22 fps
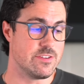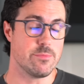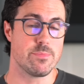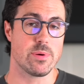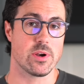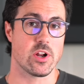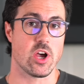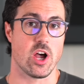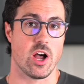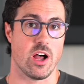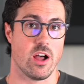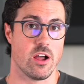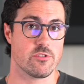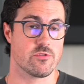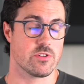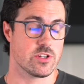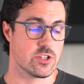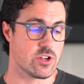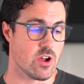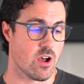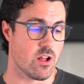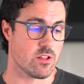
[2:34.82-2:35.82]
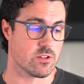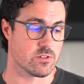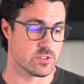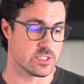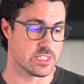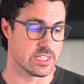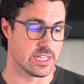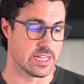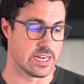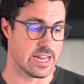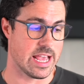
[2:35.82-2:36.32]
you put $100
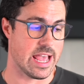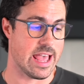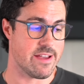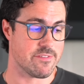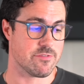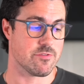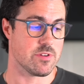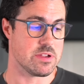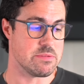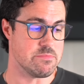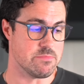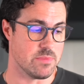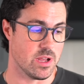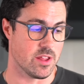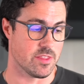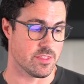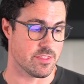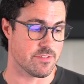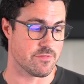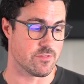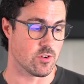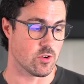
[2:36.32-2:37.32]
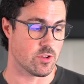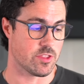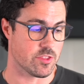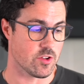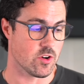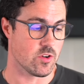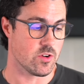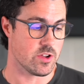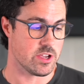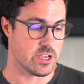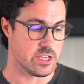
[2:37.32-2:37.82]
in every month for
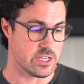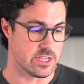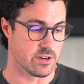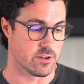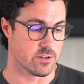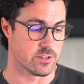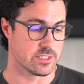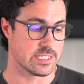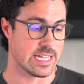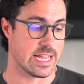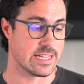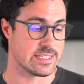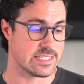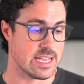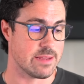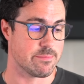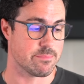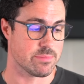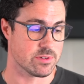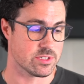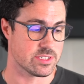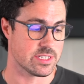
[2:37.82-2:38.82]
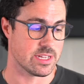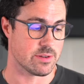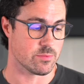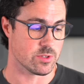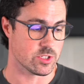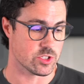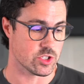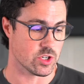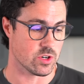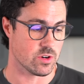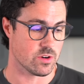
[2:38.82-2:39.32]
30 years at 10%
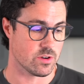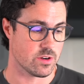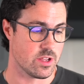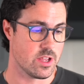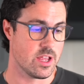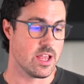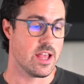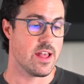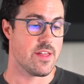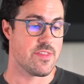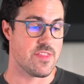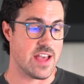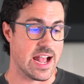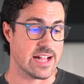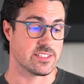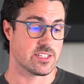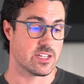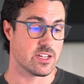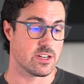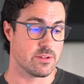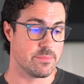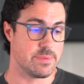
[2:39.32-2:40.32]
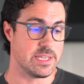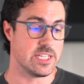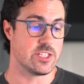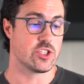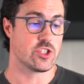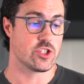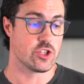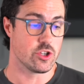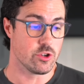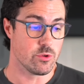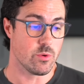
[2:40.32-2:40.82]
return, that's gonna be
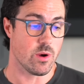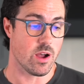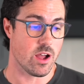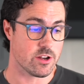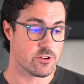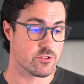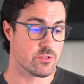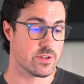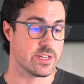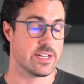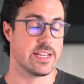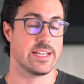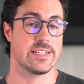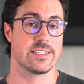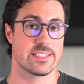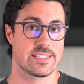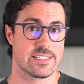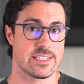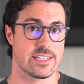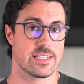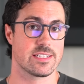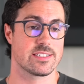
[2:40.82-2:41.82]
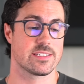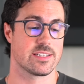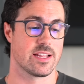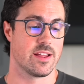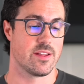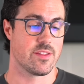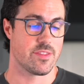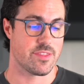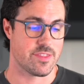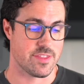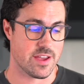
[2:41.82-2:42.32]

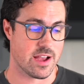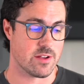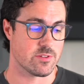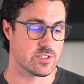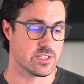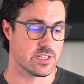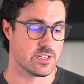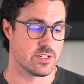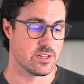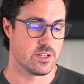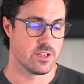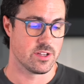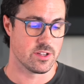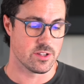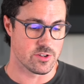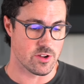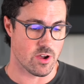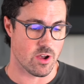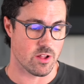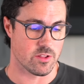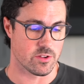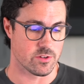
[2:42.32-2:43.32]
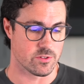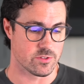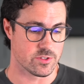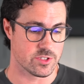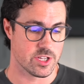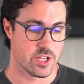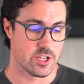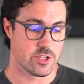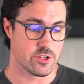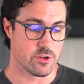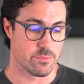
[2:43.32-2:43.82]
$206,000
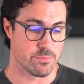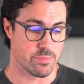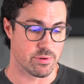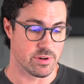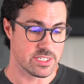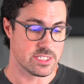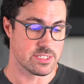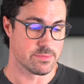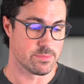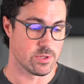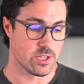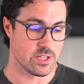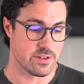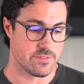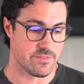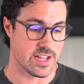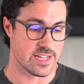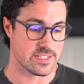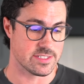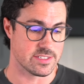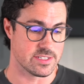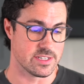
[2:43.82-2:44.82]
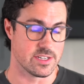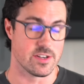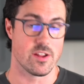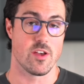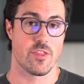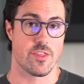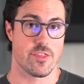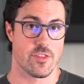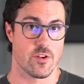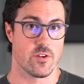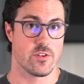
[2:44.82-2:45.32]
your principal invested
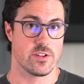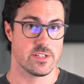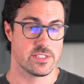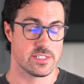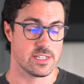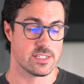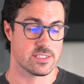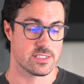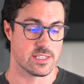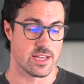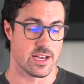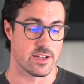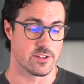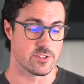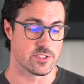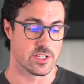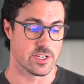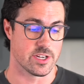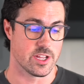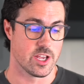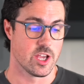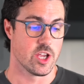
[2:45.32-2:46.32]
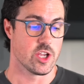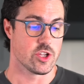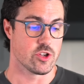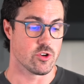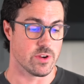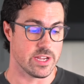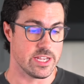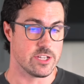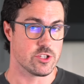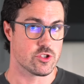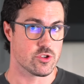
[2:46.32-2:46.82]
$36,000,
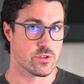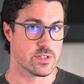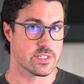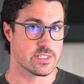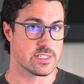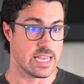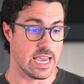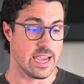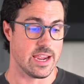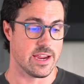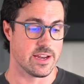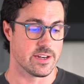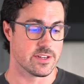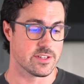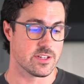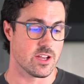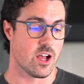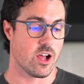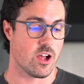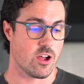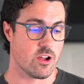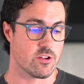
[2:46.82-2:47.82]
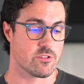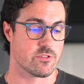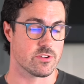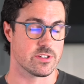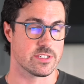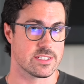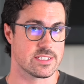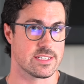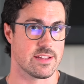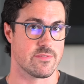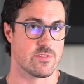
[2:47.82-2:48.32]
your interest gained
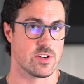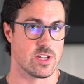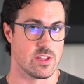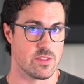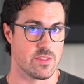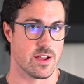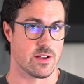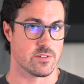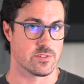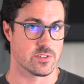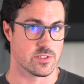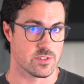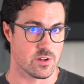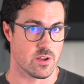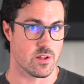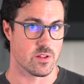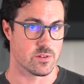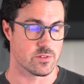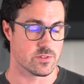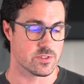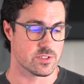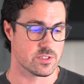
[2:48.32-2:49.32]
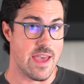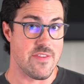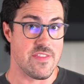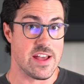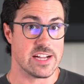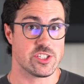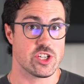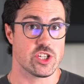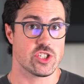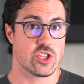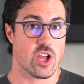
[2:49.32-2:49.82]
$170,000. And
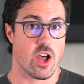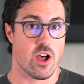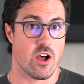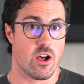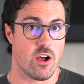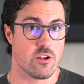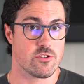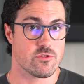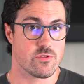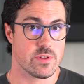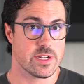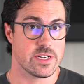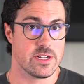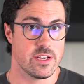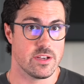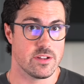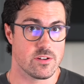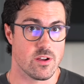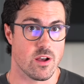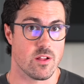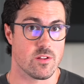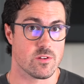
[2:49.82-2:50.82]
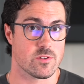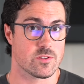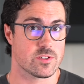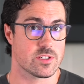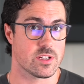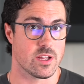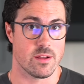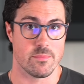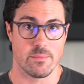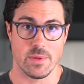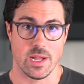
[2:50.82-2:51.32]
that's just
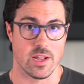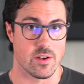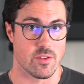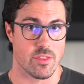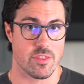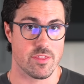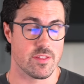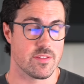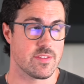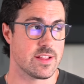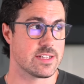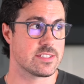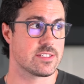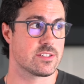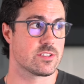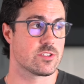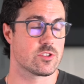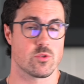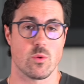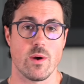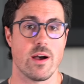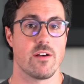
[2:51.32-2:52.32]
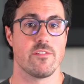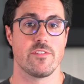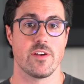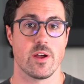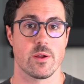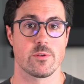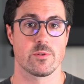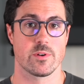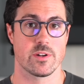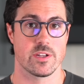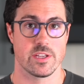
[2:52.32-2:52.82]
$100 a month. That's
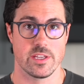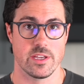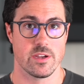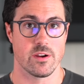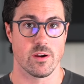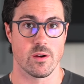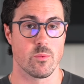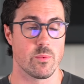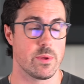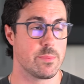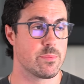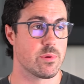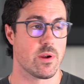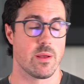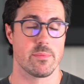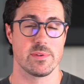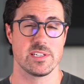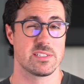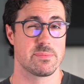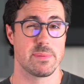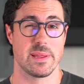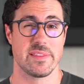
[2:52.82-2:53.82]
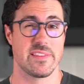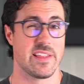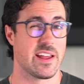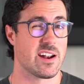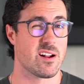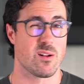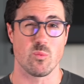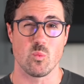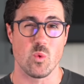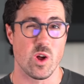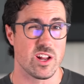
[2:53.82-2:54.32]
$1,200 a year. We probably spend that
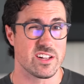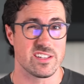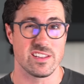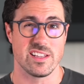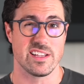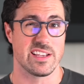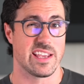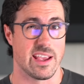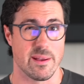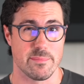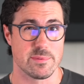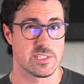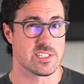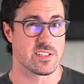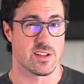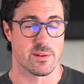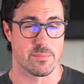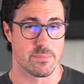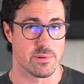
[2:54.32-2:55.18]
on one-click Amazon